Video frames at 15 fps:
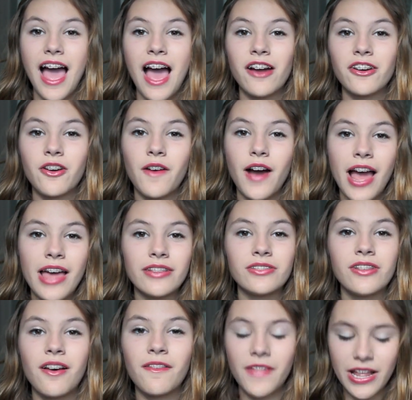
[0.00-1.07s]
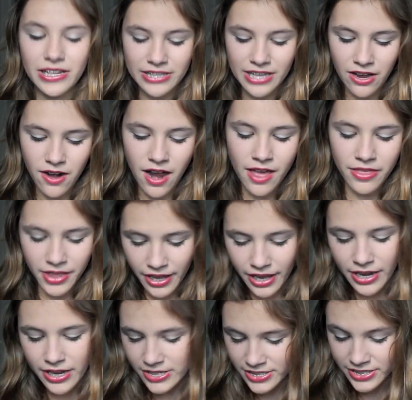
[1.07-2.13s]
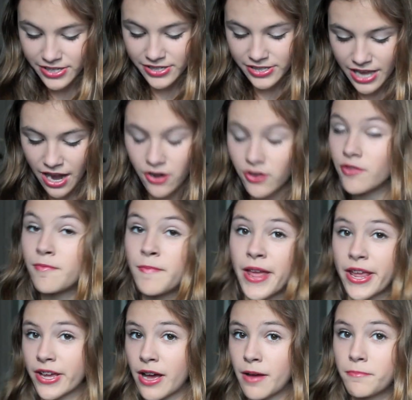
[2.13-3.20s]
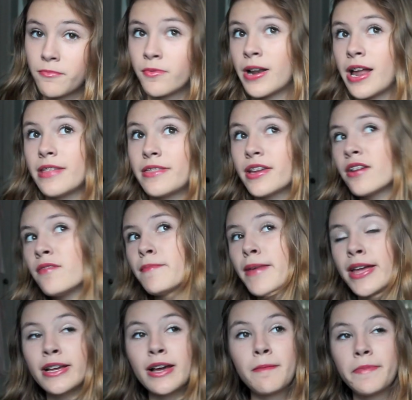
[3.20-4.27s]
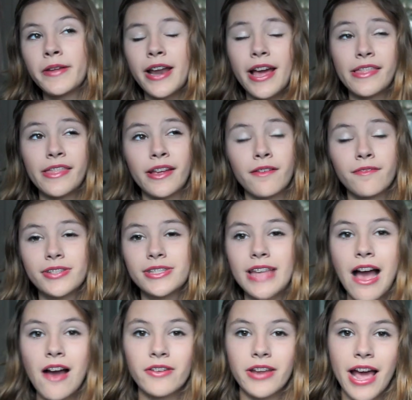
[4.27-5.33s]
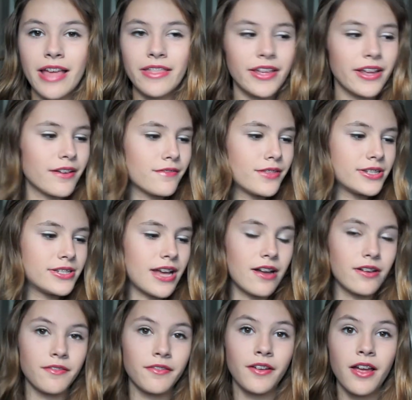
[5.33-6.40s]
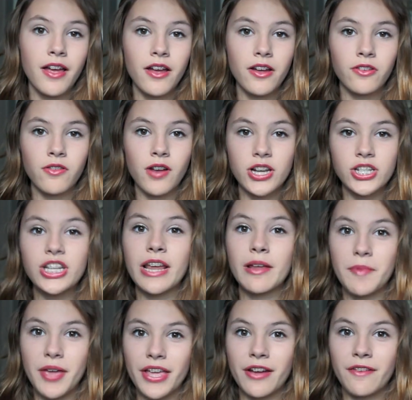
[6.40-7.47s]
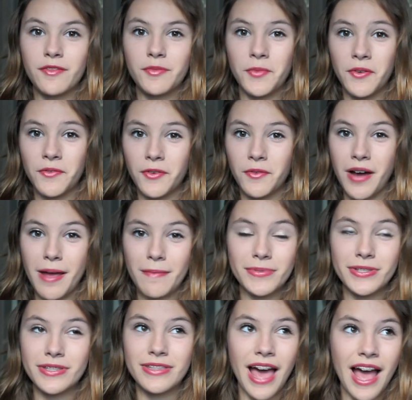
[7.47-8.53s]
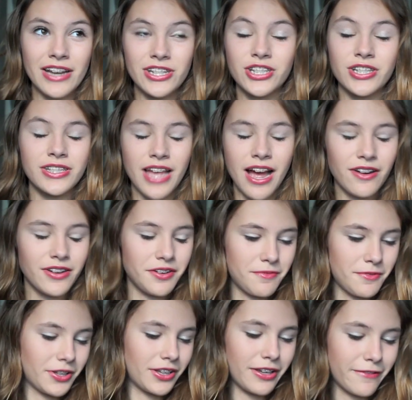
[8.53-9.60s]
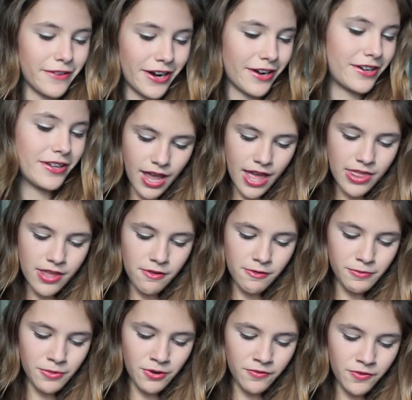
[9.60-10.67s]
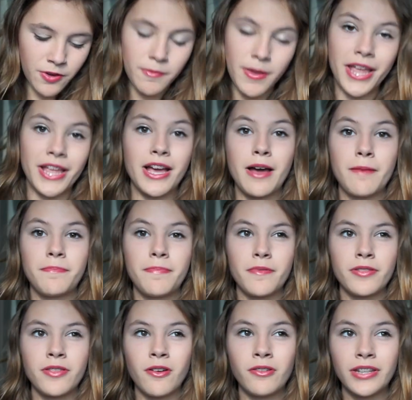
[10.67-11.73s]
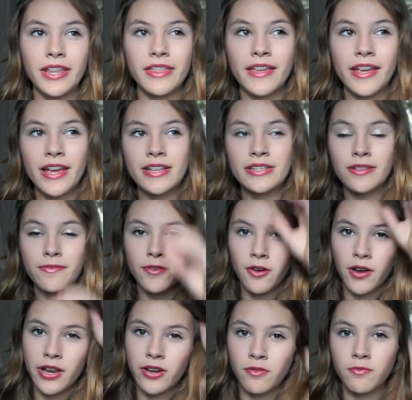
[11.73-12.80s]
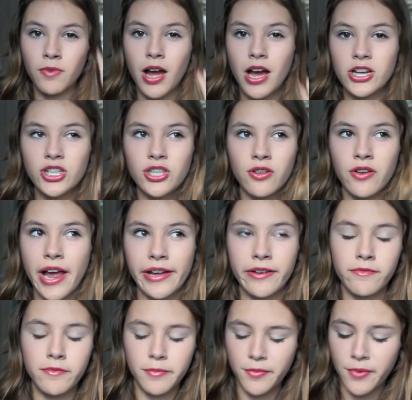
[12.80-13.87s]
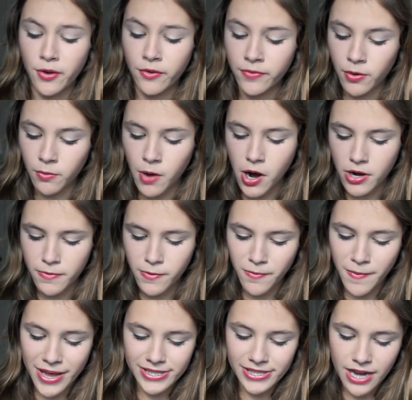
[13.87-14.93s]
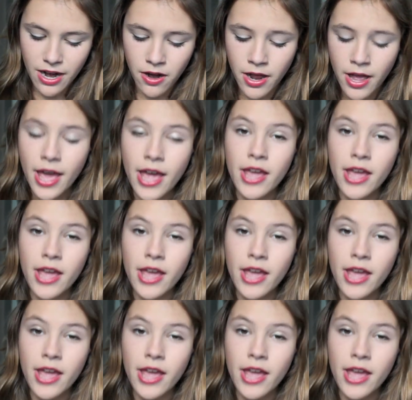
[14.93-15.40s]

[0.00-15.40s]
I don't know, I love that sound. I think it is the sound of makeup. When I think of makeup and I think of a sound, I think of the sound of crunching makeup remover wipes. That just sounded really weird. And they remove your makeup. The only thing is if you're in a rush, they're not going to remove your waterproof mascara.